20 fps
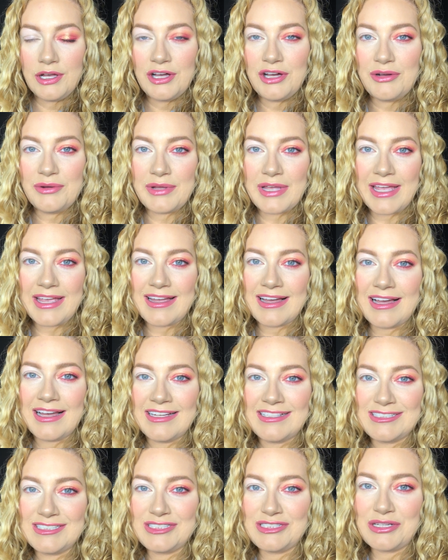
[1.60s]
Okay
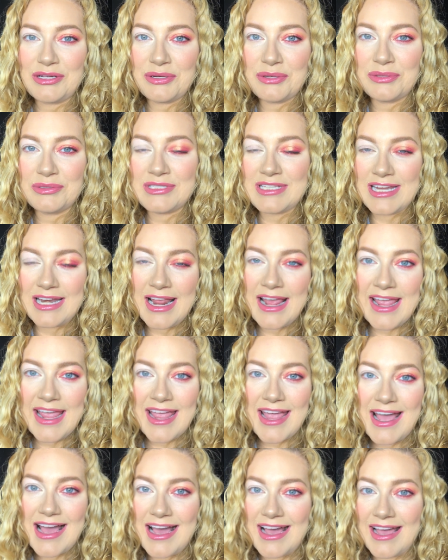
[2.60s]
guys, so
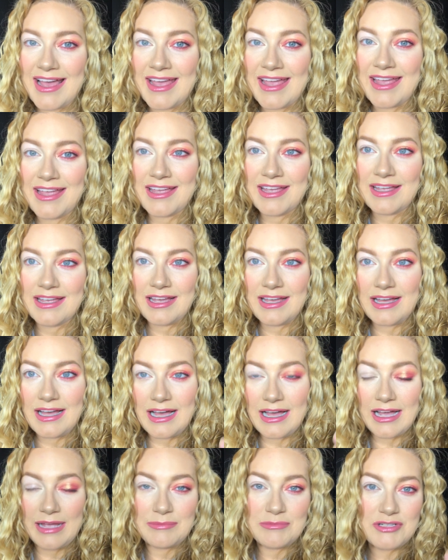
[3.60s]
today
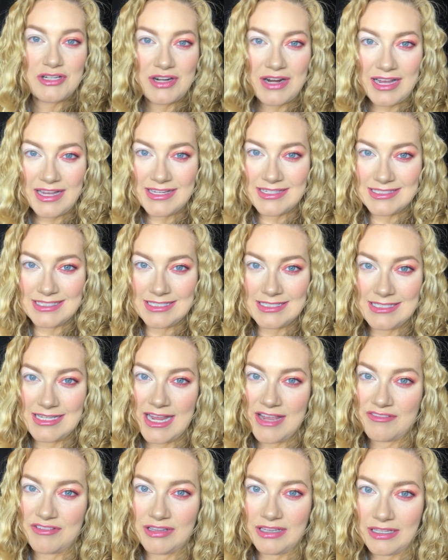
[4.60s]
I'm trying to
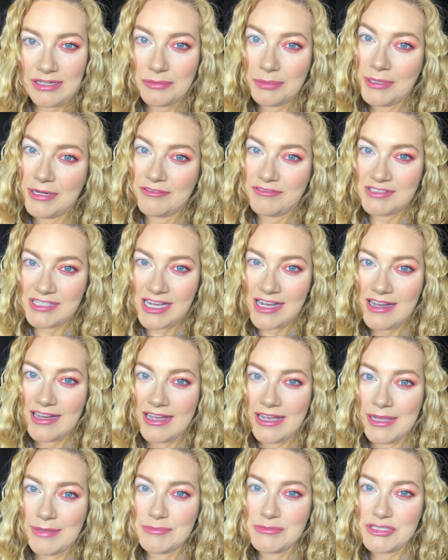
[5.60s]
save a little bit of
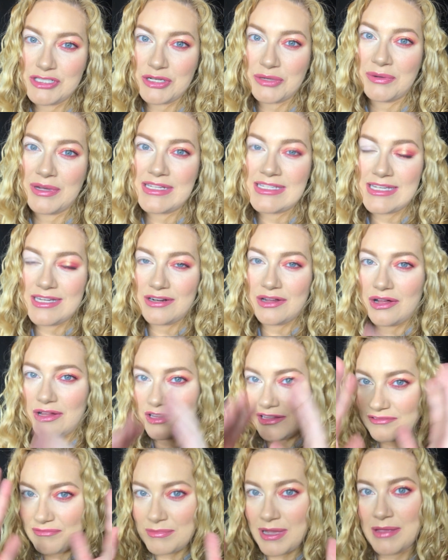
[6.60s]
time, so I did
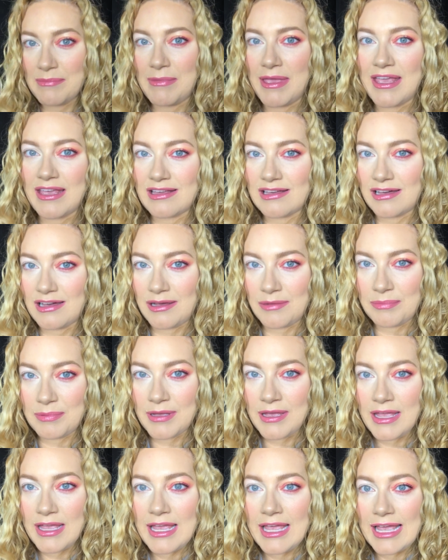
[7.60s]
all of my makeup
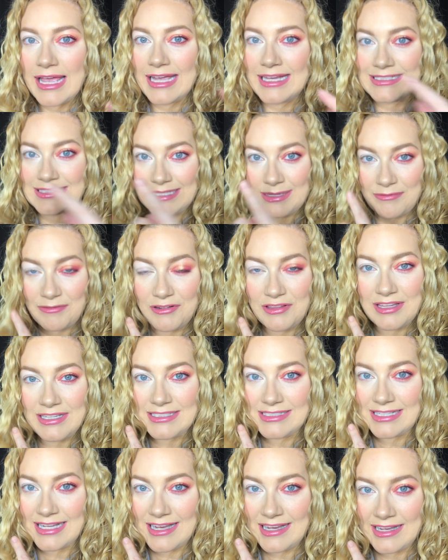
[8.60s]
except for
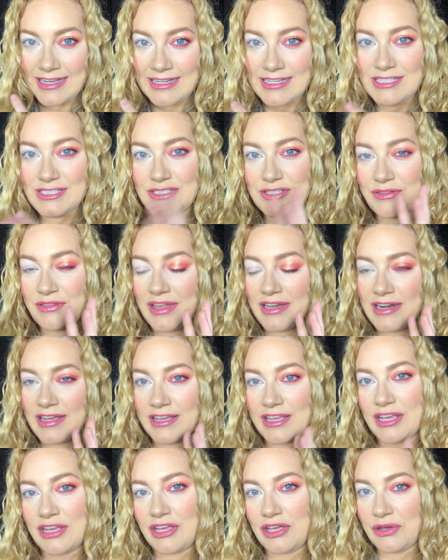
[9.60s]
this eye so that I
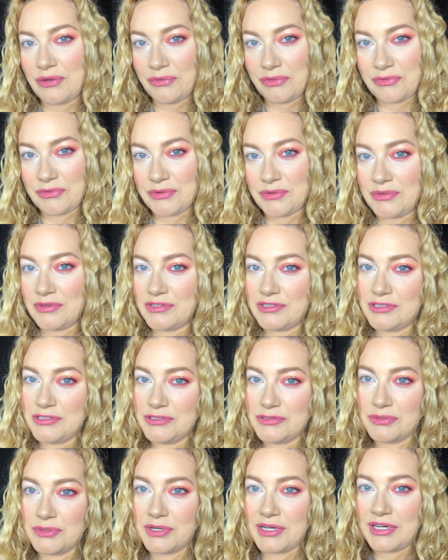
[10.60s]
can go through the
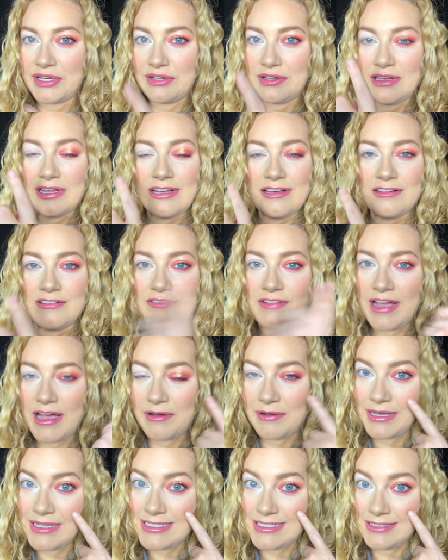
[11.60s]
tutorial of
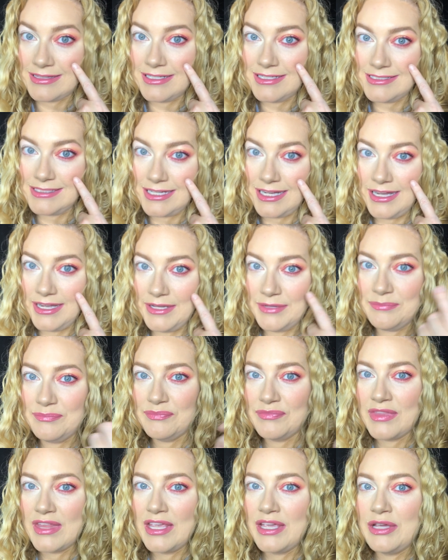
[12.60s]
how I did this eye
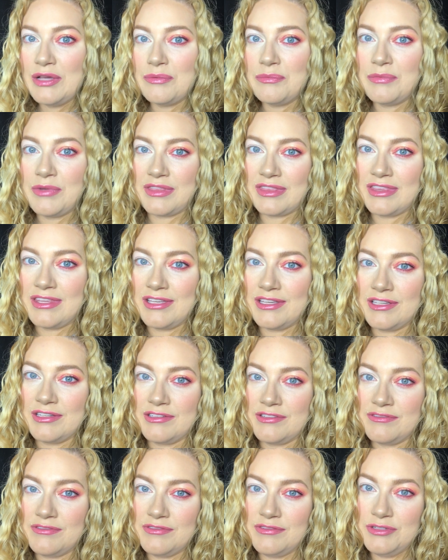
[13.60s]
with
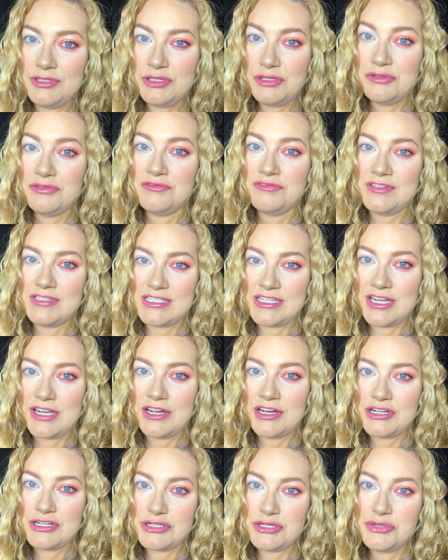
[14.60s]
the new
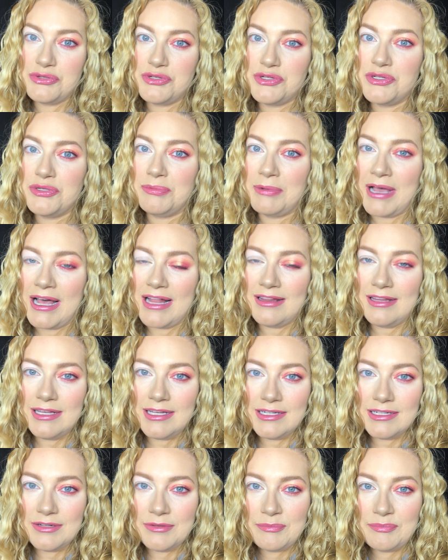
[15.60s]
Viseart Chou Chou palette.